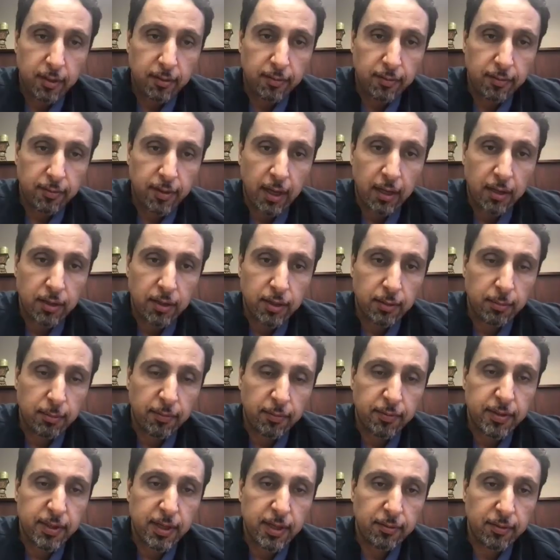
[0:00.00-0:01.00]
if the age
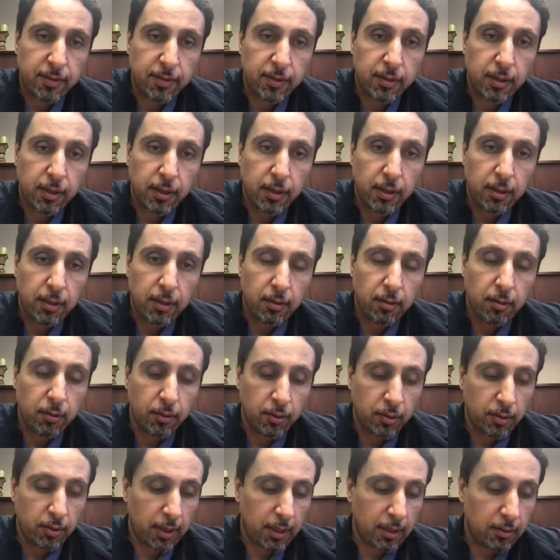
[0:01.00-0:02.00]
above 70, or
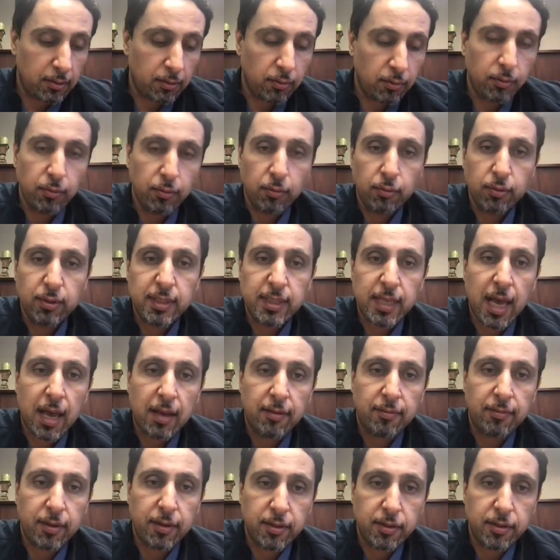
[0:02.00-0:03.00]
you can do
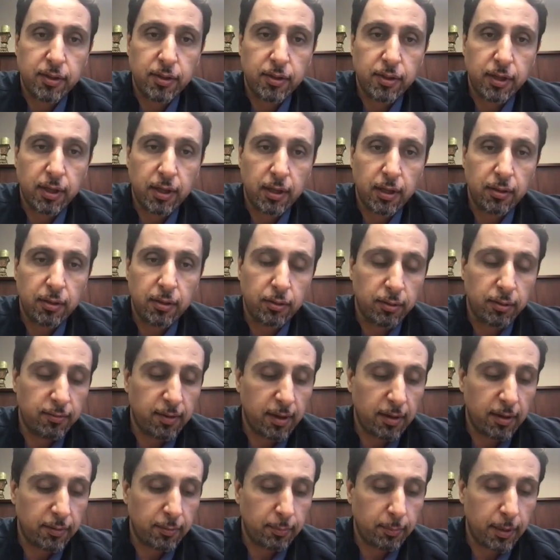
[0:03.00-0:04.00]
SAVR, surgical aortic
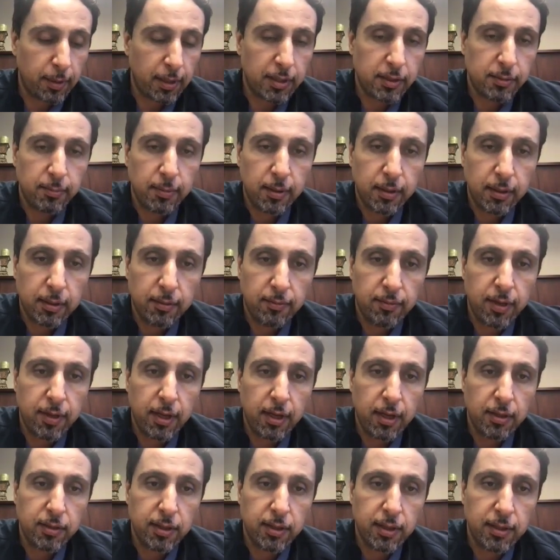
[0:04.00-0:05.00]
valve replacement, if the
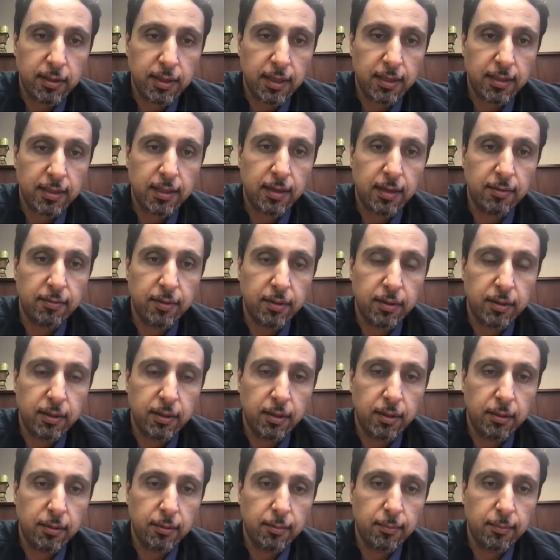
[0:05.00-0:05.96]
age less than 70.